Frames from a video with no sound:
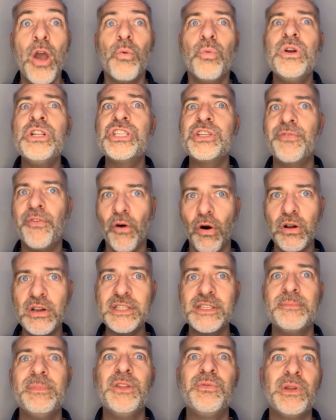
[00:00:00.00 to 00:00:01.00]
which
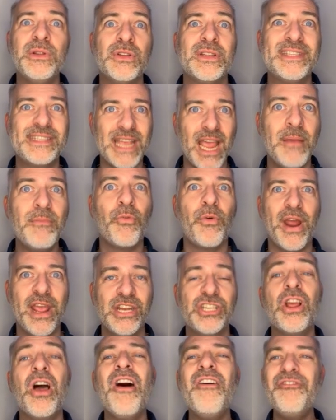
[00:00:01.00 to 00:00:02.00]
falls between the same
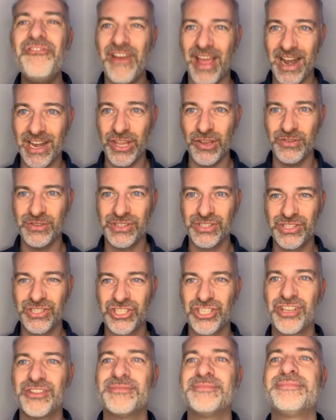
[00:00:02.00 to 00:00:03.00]
range of
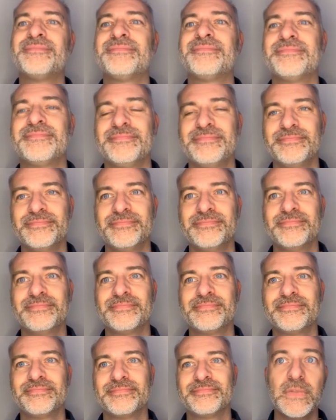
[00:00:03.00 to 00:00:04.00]
values.
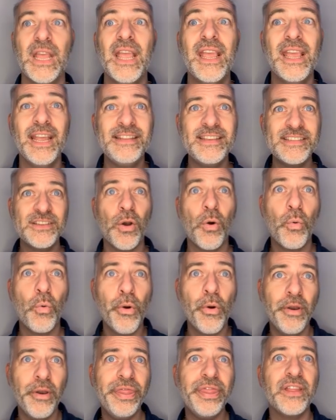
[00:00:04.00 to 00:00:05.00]
It is
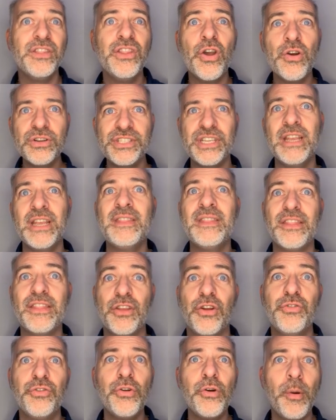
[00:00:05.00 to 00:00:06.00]
worth noting that
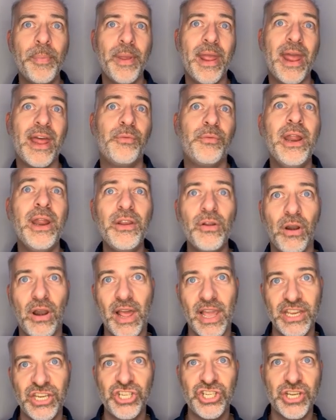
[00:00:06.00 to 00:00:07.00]
the European
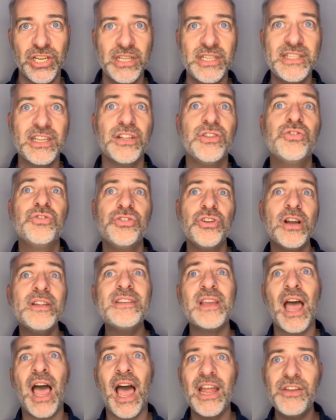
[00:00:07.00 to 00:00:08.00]
regulations do not
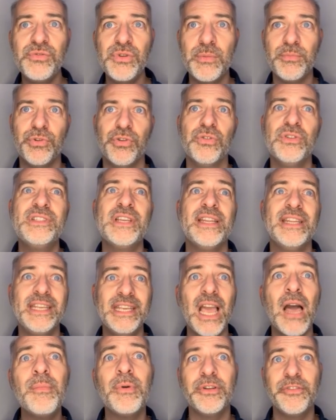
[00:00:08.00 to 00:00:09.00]
attribute any
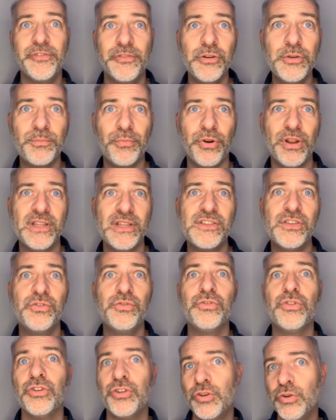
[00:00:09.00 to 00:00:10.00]
carbon footprint to
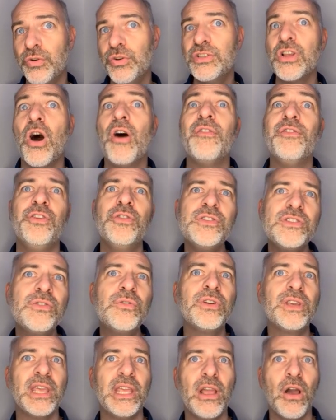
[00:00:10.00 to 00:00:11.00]
the use of used
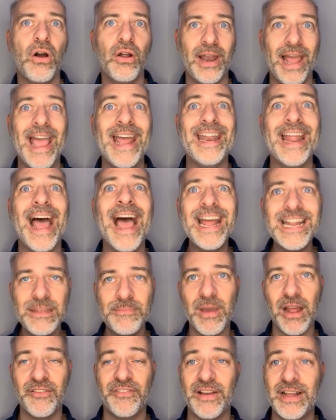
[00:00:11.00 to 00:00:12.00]
cooking oil and
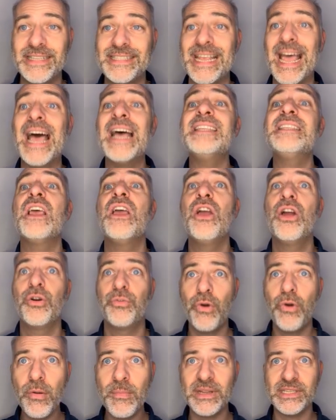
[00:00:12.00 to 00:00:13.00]
animal fats as
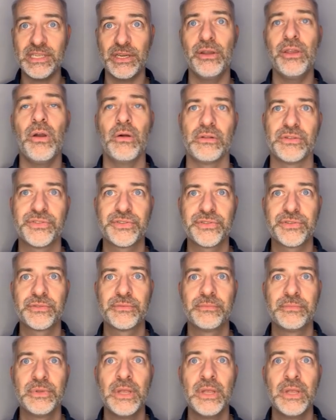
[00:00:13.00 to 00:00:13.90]
raw materials.